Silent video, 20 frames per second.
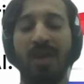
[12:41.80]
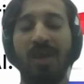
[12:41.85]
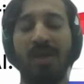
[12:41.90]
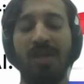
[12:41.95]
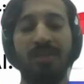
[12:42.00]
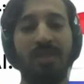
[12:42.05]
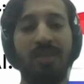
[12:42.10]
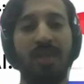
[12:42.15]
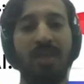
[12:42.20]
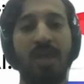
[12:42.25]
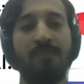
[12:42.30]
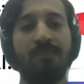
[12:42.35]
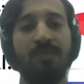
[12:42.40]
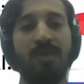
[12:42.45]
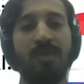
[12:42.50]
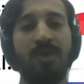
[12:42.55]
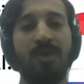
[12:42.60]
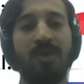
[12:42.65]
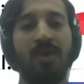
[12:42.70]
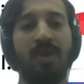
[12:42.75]
in the game.
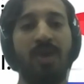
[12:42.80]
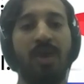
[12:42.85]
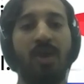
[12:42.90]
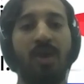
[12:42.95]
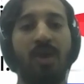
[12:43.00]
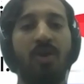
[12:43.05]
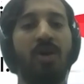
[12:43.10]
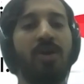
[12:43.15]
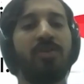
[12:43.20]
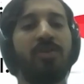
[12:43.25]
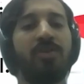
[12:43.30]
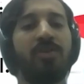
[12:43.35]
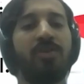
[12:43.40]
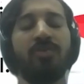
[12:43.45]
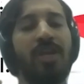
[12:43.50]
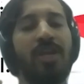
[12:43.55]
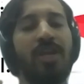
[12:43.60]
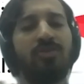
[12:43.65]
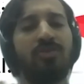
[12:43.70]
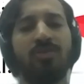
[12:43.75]
Or you
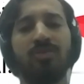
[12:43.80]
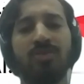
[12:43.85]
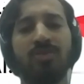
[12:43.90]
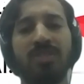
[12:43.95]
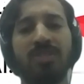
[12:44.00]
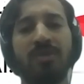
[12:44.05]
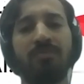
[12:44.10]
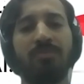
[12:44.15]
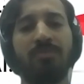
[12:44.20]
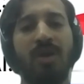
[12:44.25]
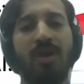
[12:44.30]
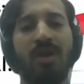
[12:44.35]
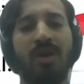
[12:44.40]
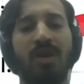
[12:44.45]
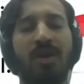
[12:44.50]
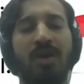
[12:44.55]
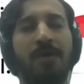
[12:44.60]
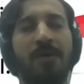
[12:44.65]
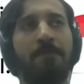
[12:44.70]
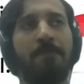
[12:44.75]
can do
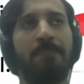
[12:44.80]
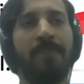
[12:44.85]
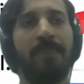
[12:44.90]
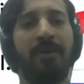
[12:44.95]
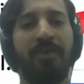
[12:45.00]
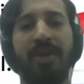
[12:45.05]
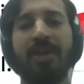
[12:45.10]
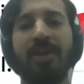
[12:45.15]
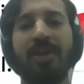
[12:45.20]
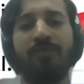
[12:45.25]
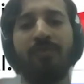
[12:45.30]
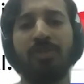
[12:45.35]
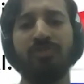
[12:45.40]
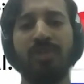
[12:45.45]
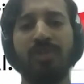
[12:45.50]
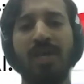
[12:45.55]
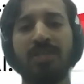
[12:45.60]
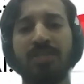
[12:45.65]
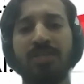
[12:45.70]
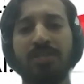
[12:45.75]
some great
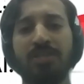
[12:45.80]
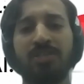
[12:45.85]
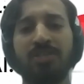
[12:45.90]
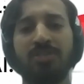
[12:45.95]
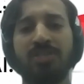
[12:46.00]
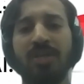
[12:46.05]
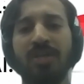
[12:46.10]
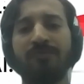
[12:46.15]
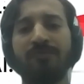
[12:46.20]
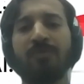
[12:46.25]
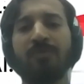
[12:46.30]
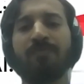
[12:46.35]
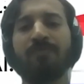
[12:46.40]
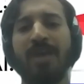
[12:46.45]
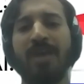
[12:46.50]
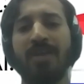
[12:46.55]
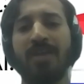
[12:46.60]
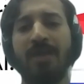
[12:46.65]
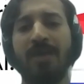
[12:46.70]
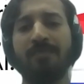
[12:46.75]
visualization stuff with
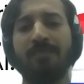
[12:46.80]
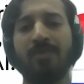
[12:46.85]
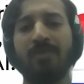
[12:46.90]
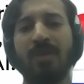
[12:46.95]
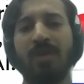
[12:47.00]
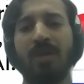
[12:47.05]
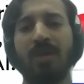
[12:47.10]
Pygame.